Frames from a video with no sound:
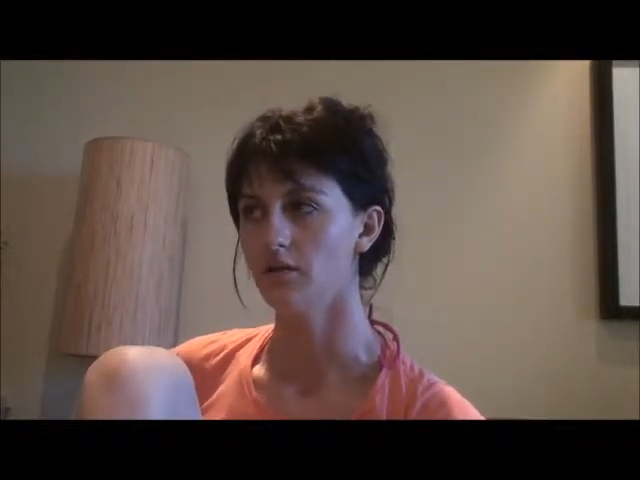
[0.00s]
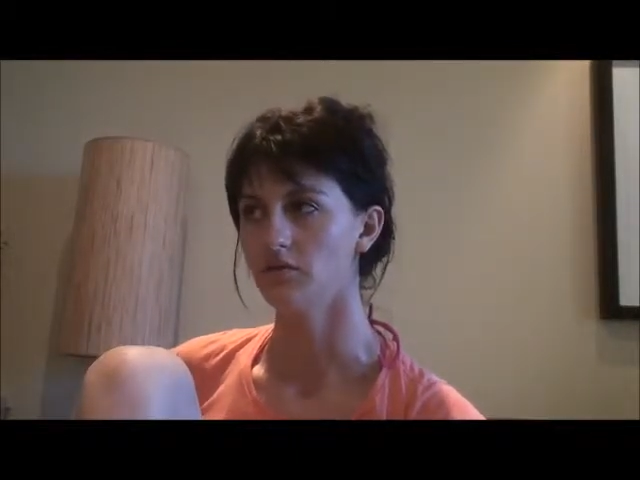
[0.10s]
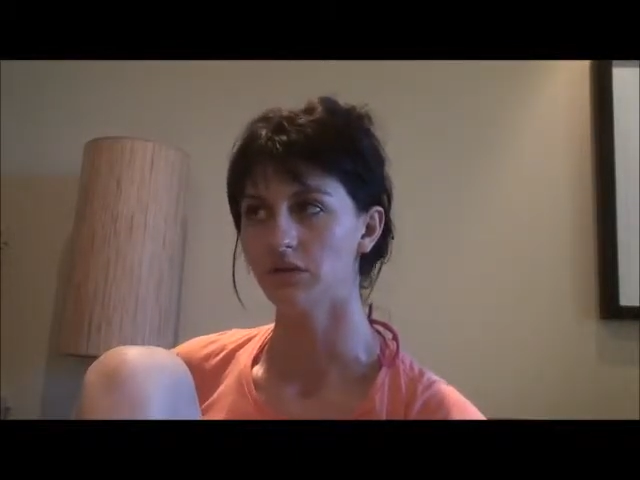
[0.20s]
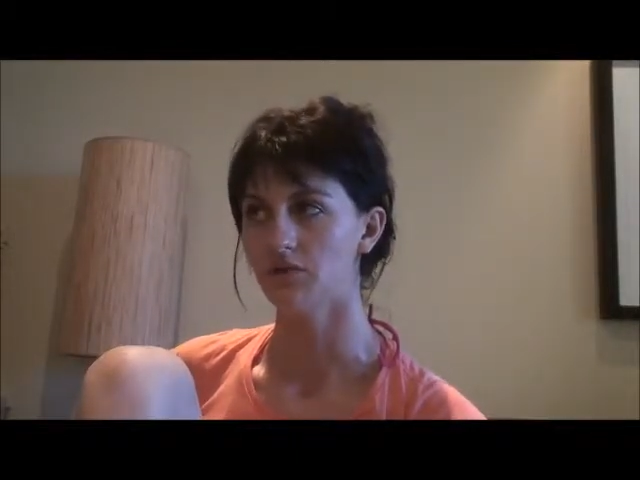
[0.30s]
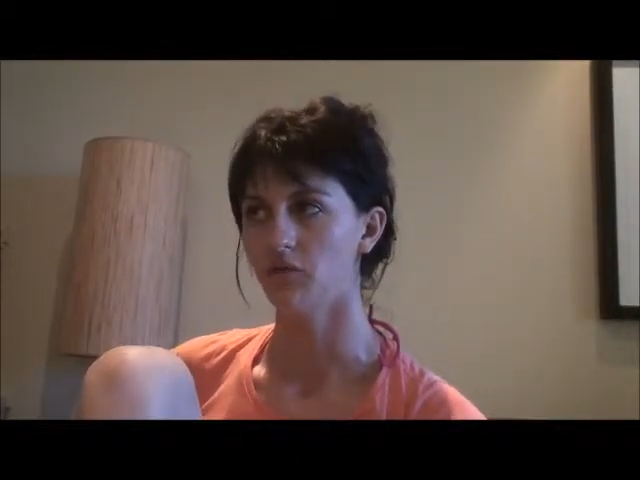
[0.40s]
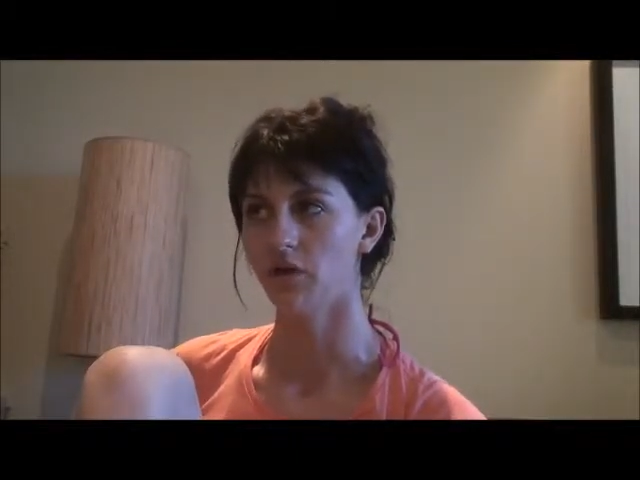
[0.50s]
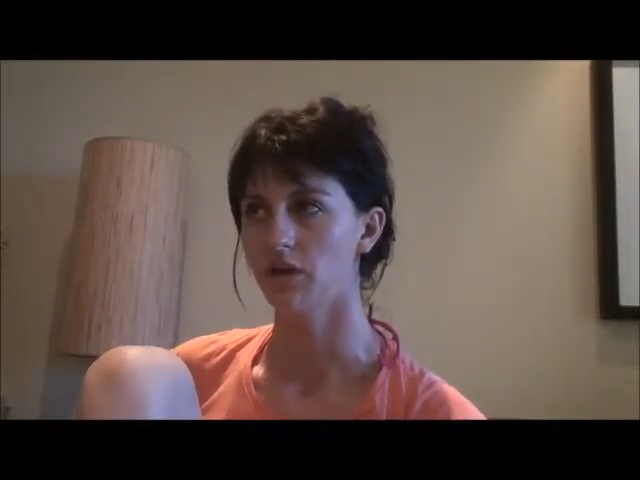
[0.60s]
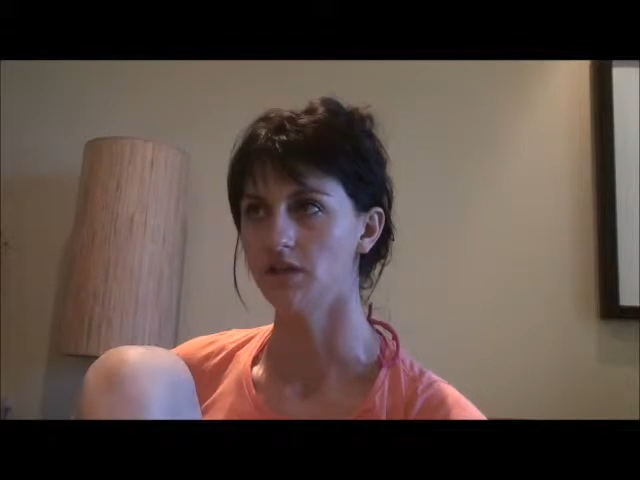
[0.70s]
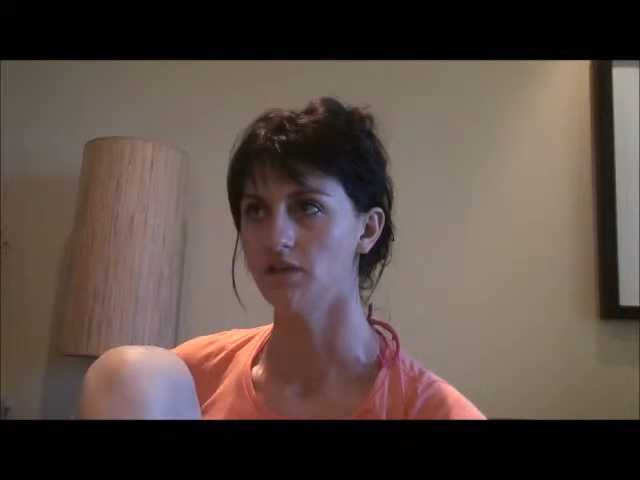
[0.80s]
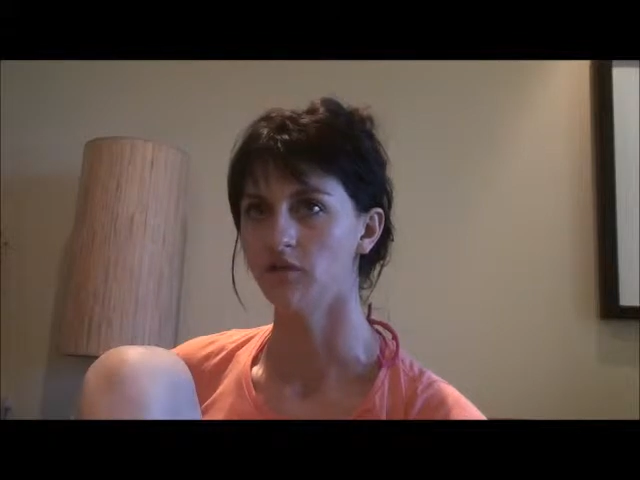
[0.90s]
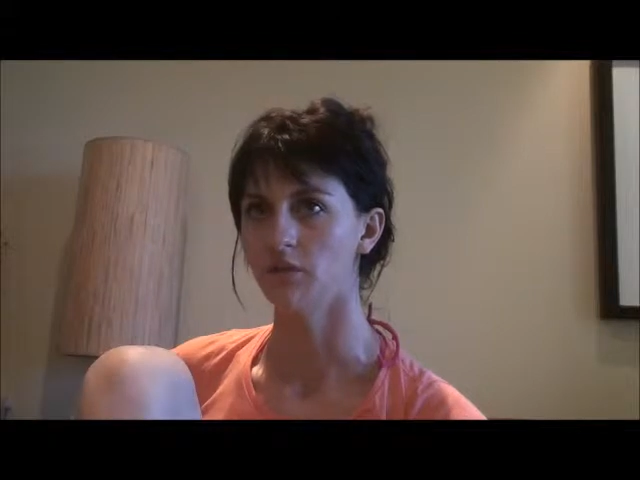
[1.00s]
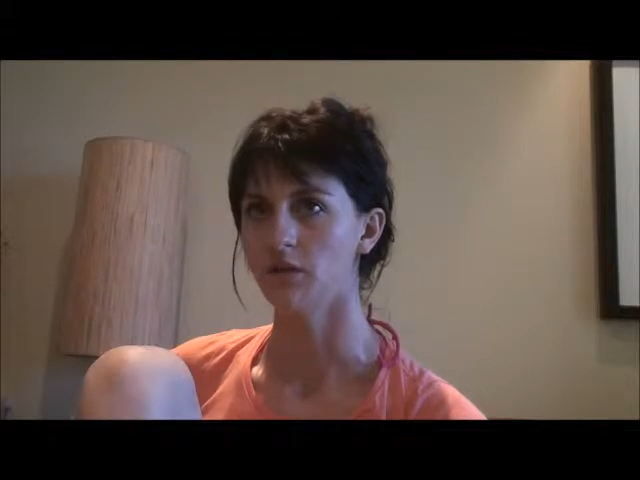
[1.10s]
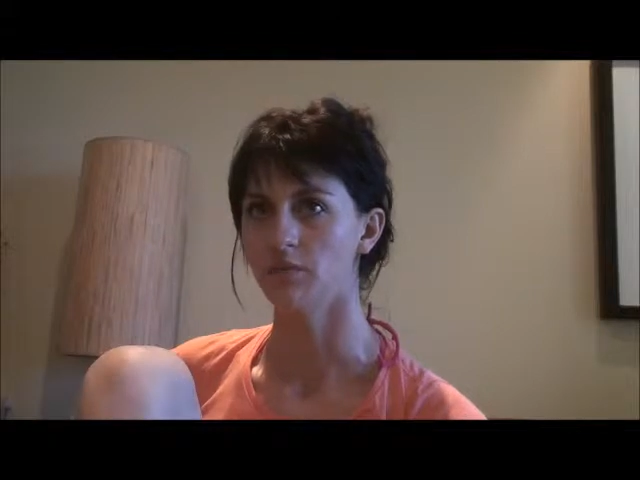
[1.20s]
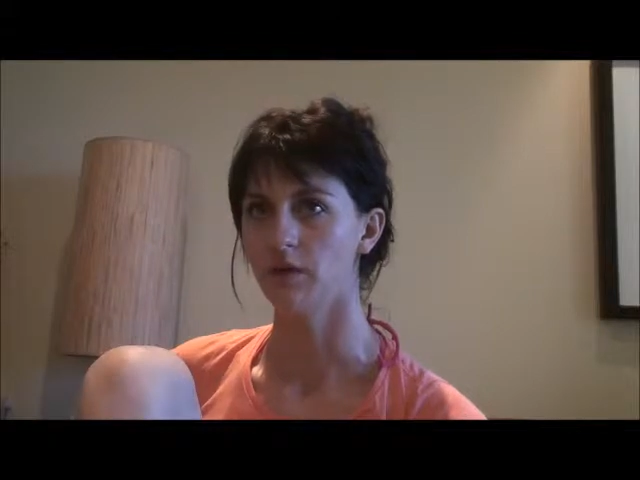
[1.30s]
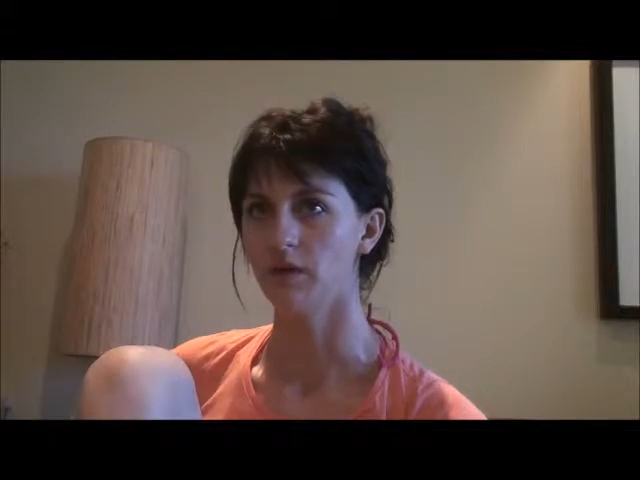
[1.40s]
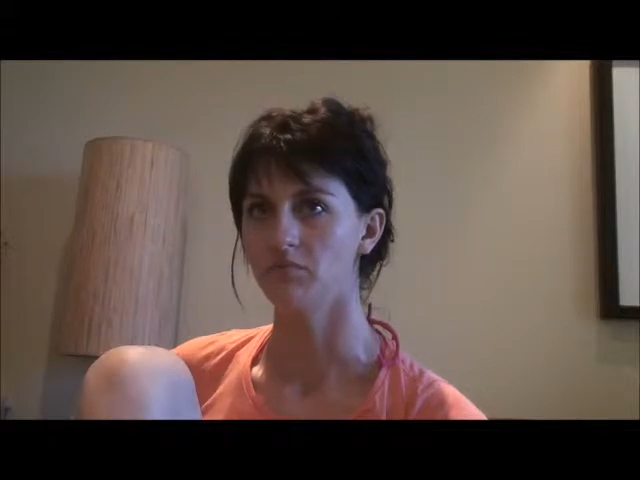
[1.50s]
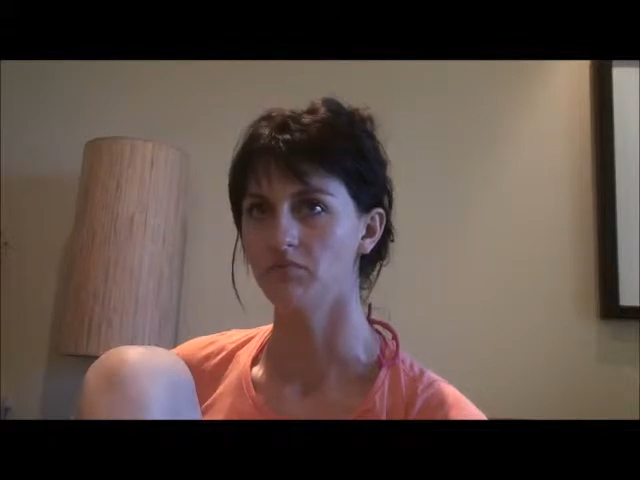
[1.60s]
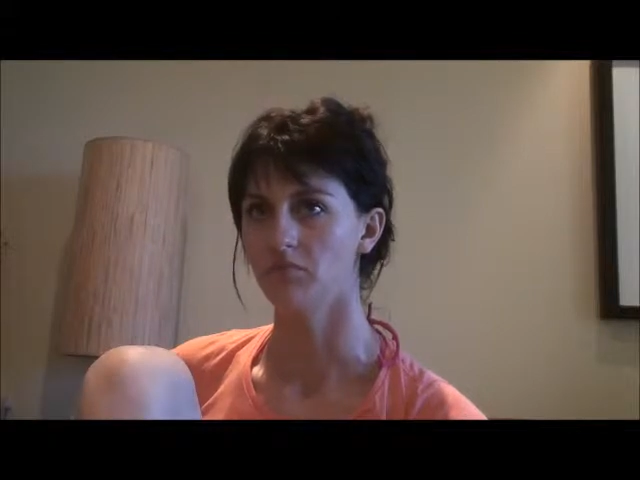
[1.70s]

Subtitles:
was very easy for me to play.